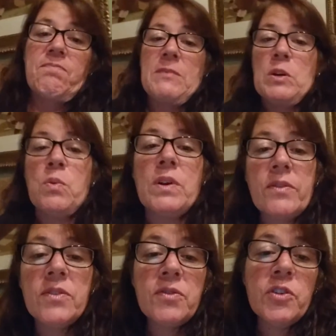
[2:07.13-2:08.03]

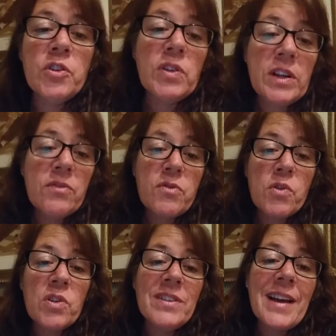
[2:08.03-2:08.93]
whatever food you're looking
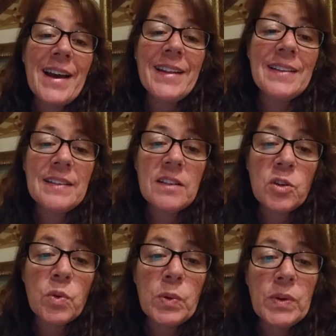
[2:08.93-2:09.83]
for is on the
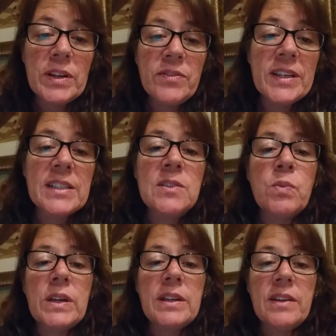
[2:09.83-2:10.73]
21-day fix,
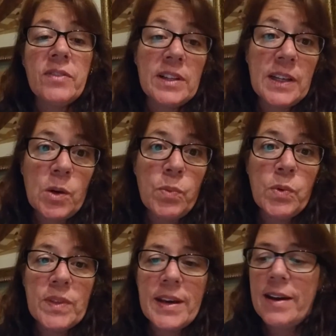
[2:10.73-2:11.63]
and we can definitely help
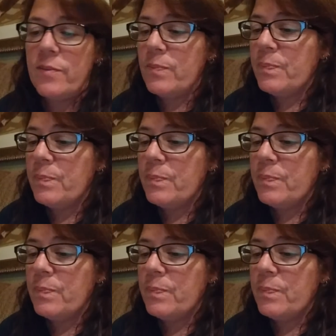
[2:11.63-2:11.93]
you with that.